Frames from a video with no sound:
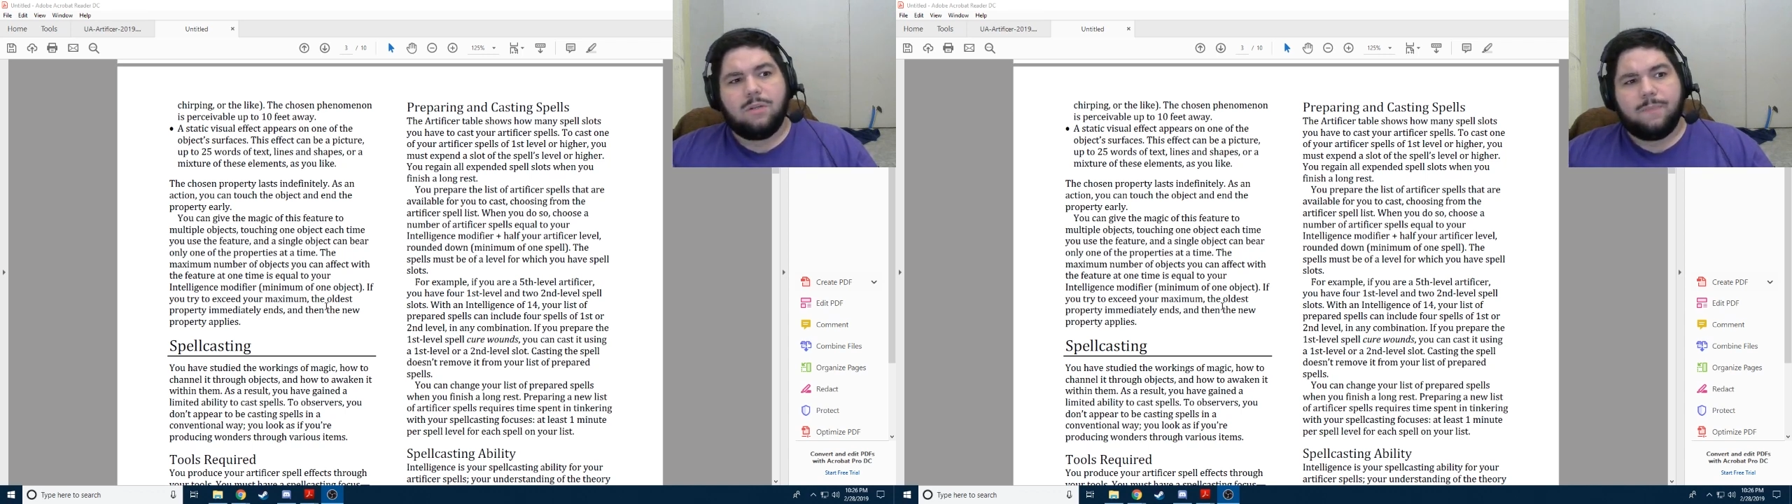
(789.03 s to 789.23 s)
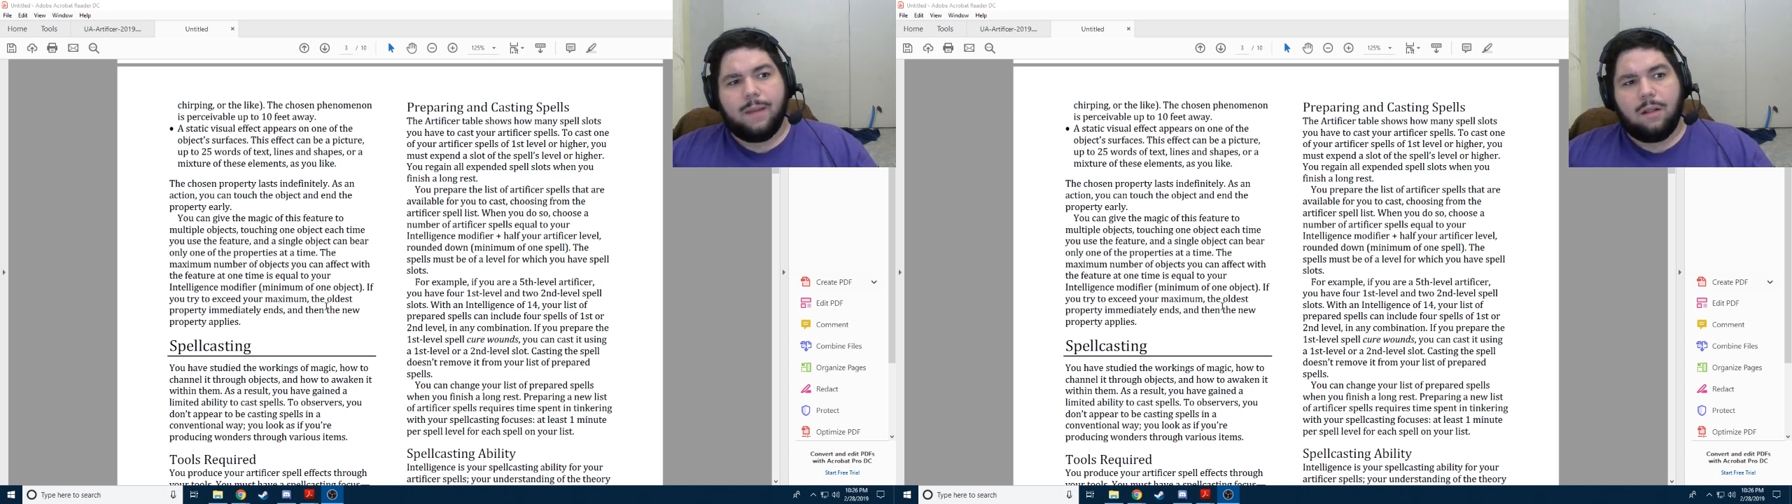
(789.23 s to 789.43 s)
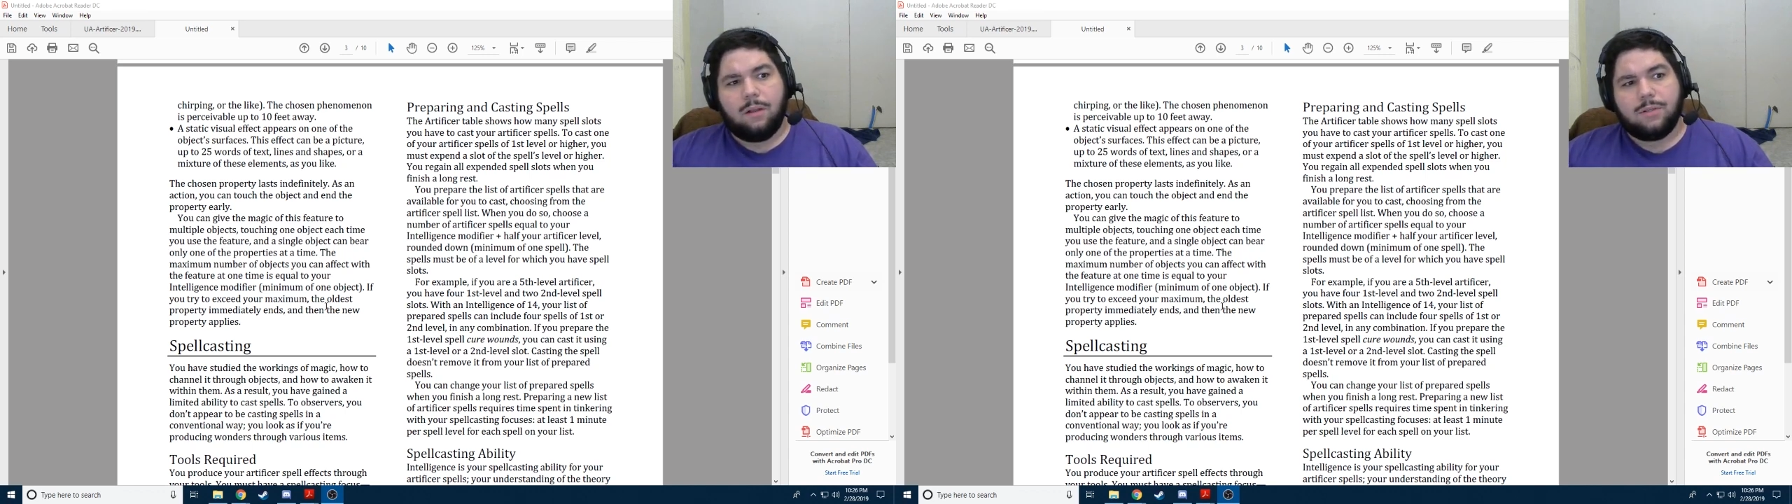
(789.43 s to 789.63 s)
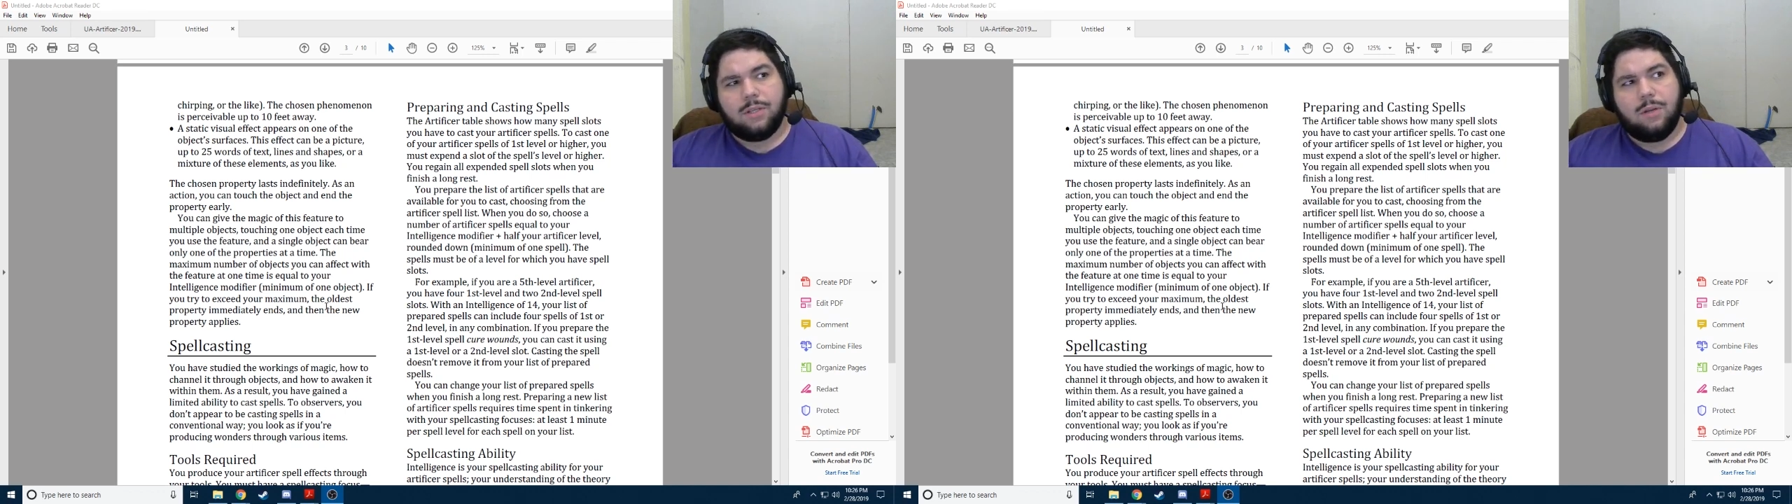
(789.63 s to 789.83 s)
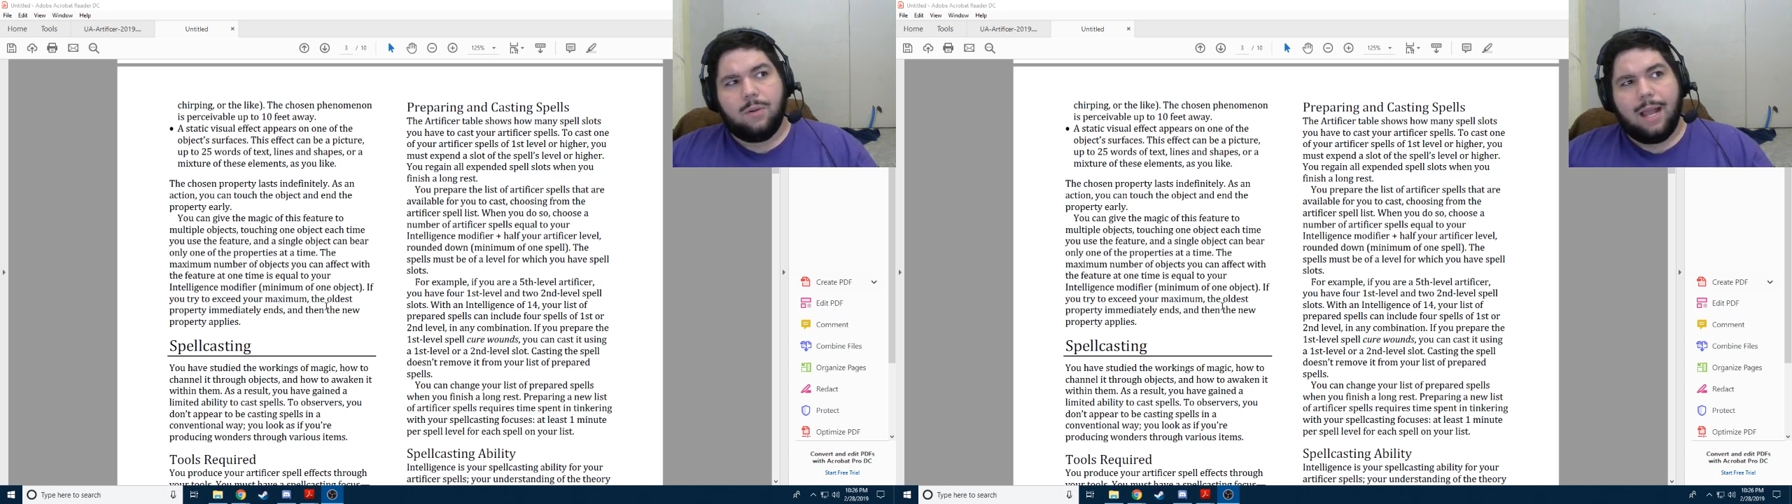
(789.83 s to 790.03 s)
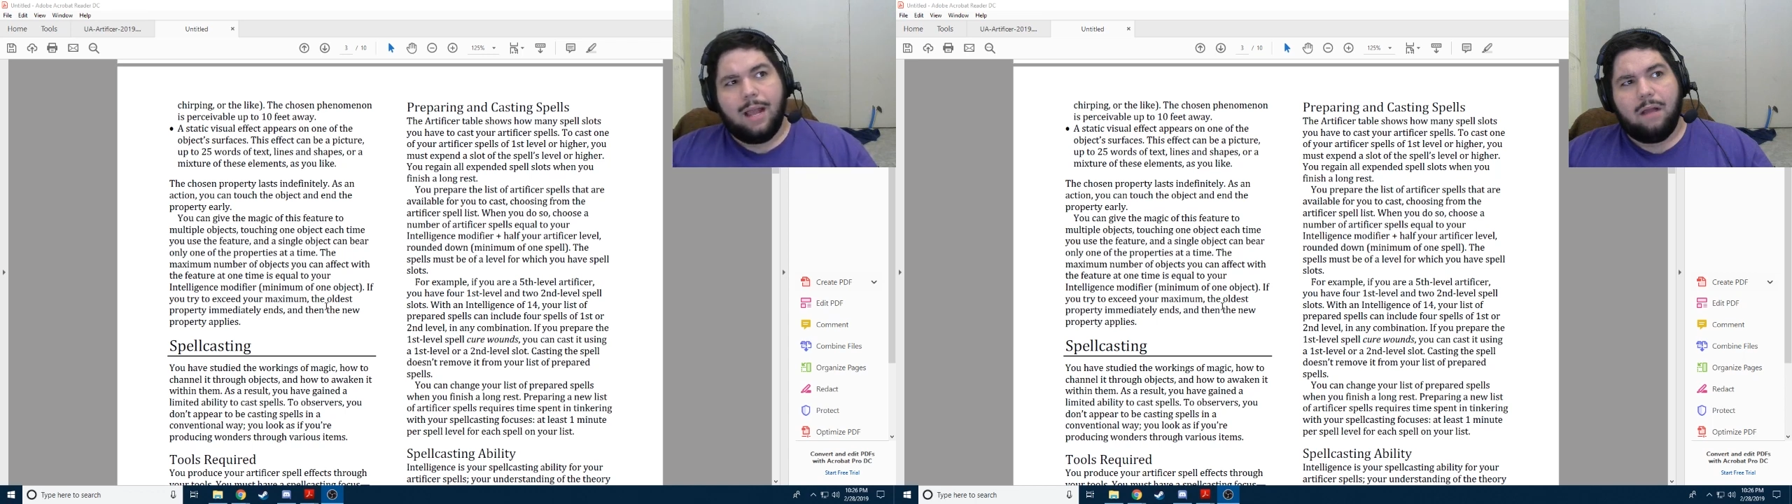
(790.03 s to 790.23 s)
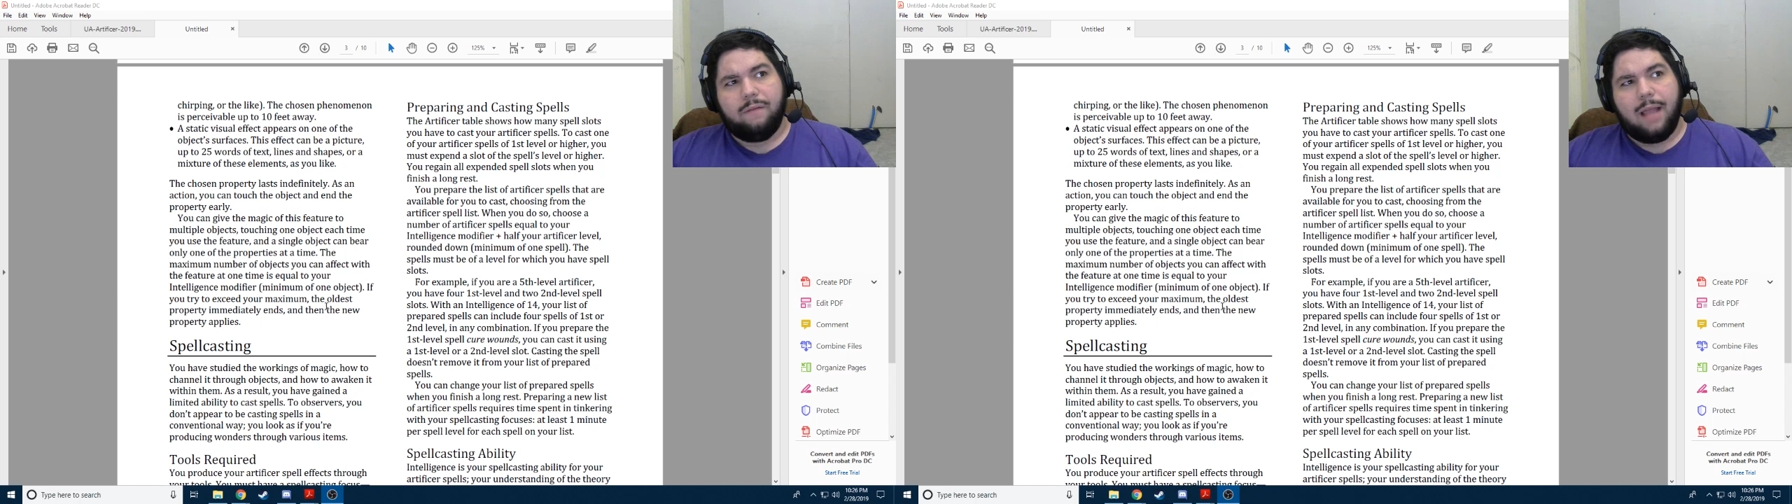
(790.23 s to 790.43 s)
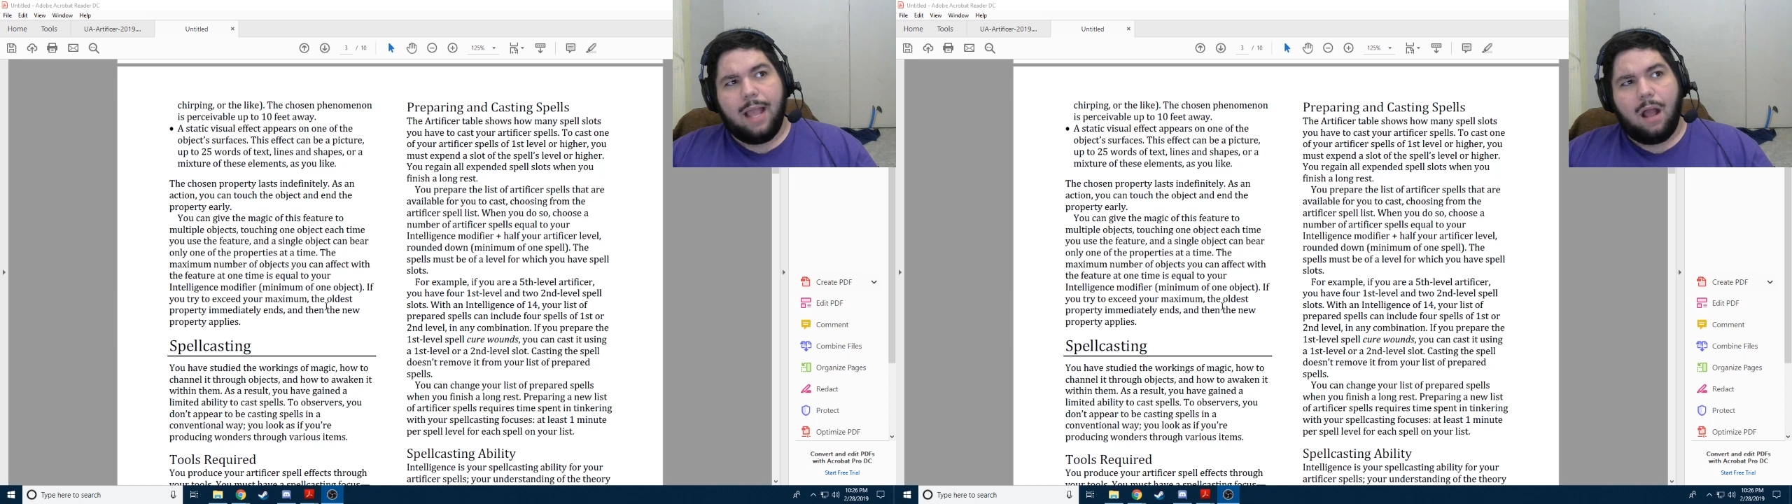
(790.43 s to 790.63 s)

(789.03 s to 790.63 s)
spells, you have